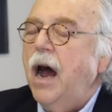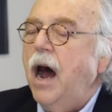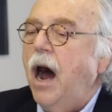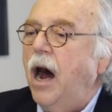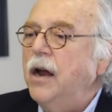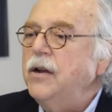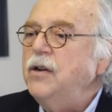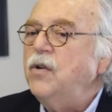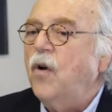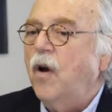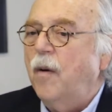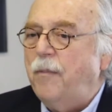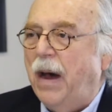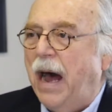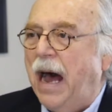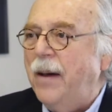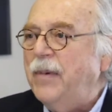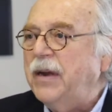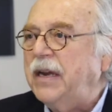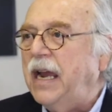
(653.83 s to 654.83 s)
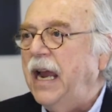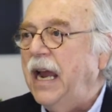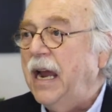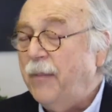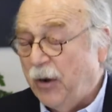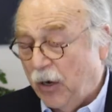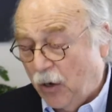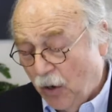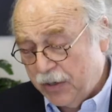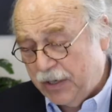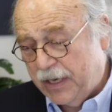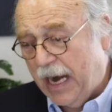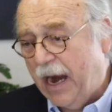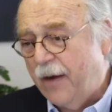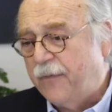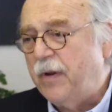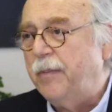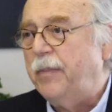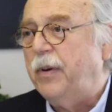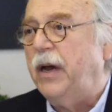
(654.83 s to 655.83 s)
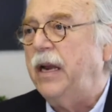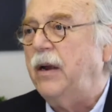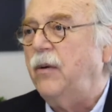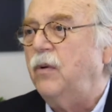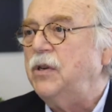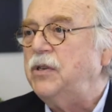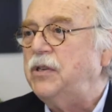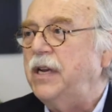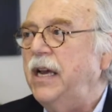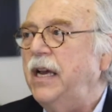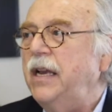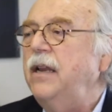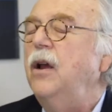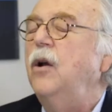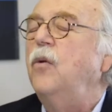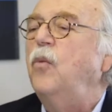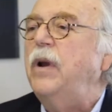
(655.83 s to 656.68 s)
Under Obamacare, because everybody was in,